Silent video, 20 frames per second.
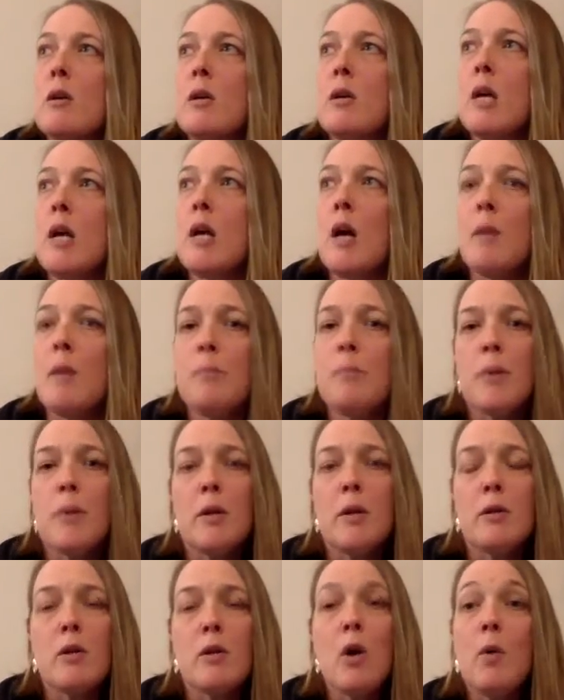get up
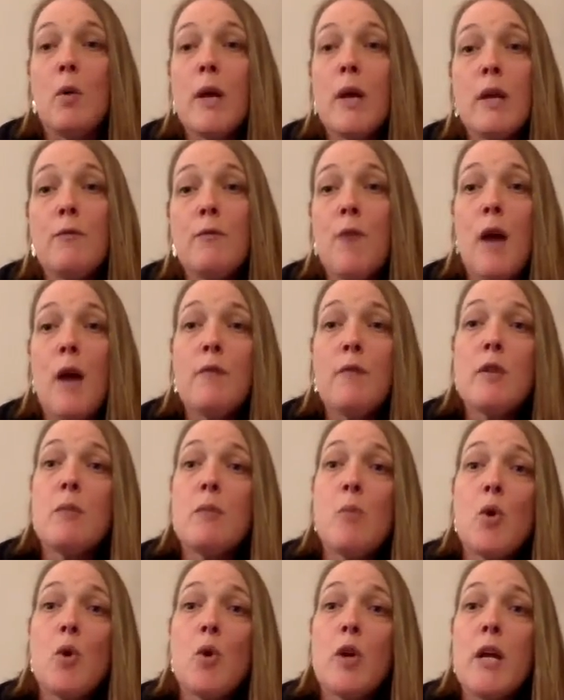and go in at 5 in the
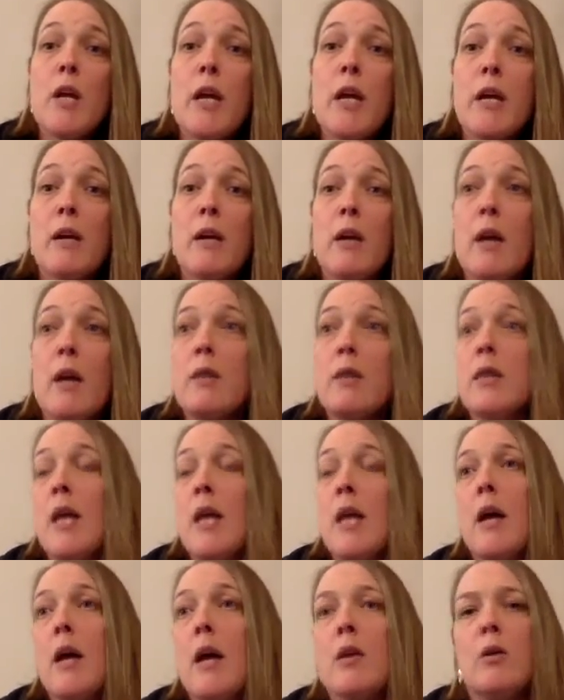morning and
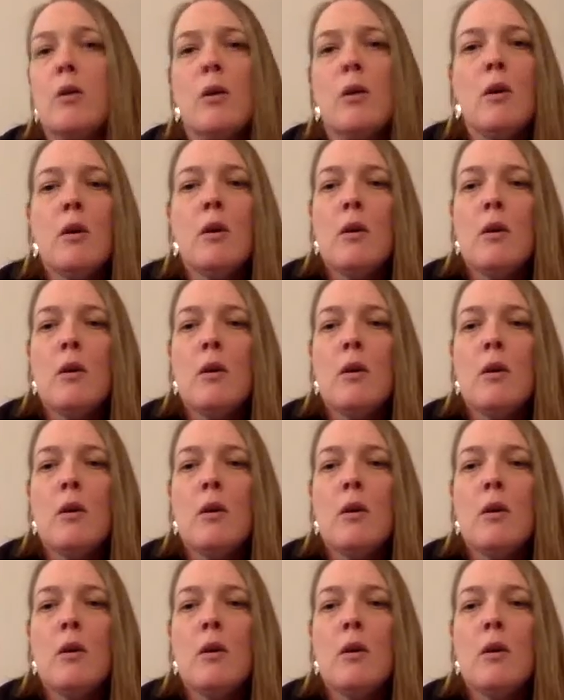then